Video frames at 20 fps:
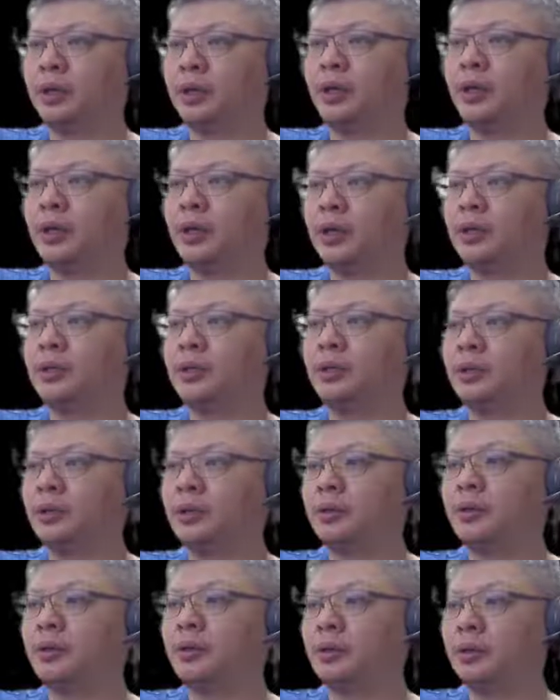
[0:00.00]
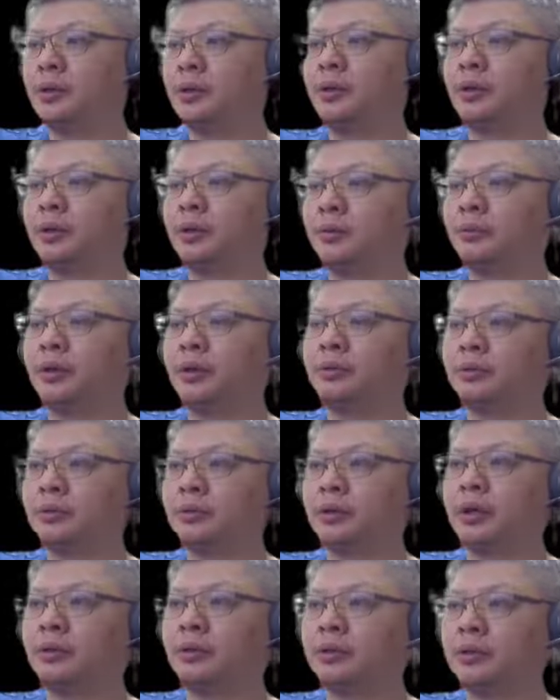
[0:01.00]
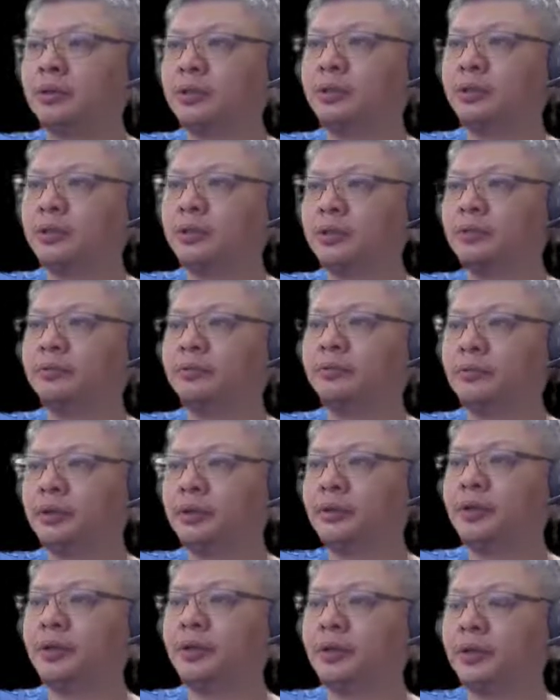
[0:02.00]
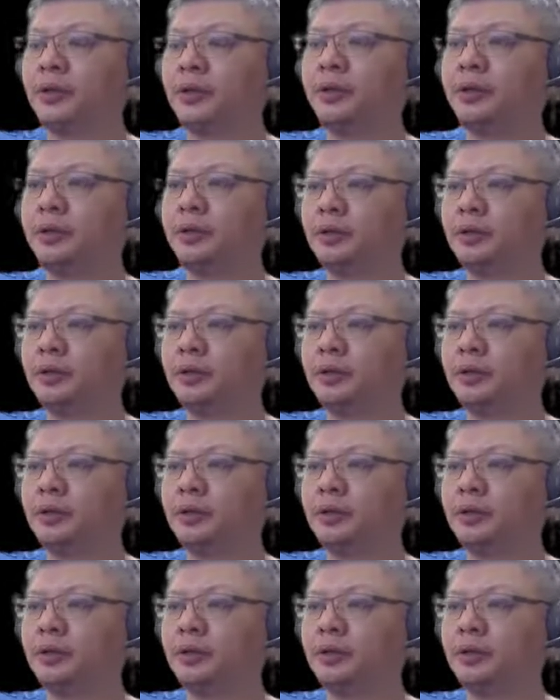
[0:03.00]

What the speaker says: And red will counter very